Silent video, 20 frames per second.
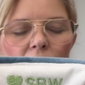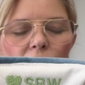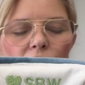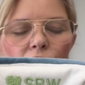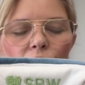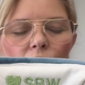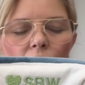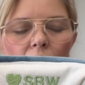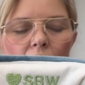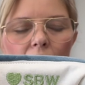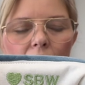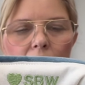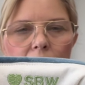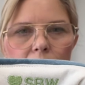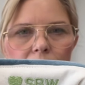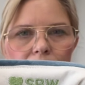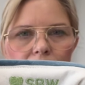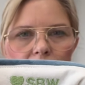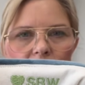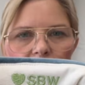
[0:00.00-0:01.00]
For
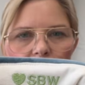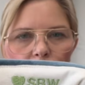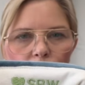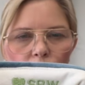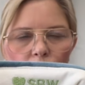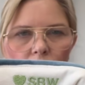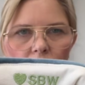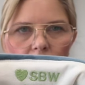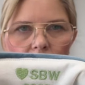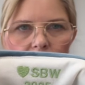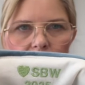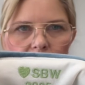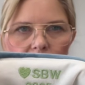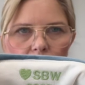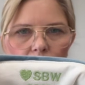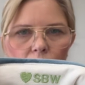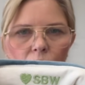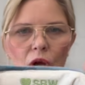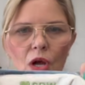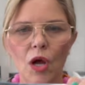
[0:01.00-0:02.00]
the embroidery.
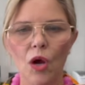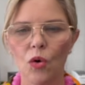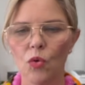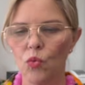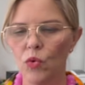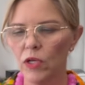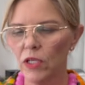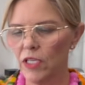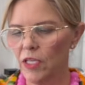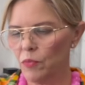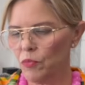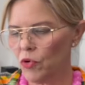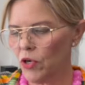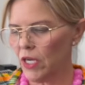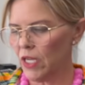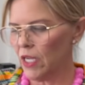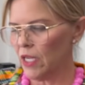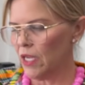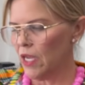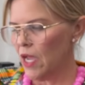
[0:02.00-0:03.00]
So really
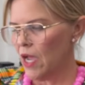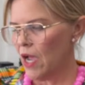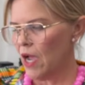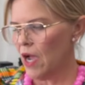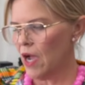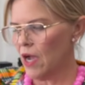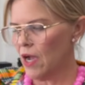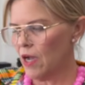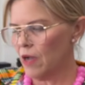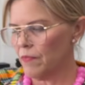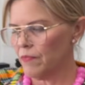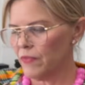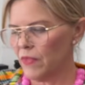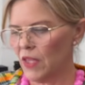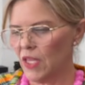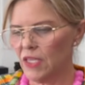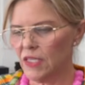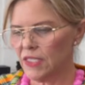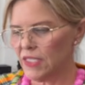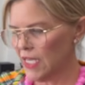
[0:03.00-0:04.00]
pretty.
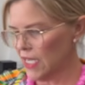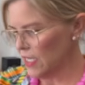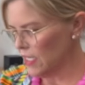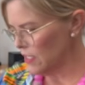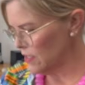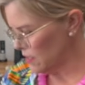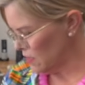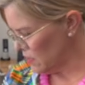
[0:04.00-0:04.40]
Sandy's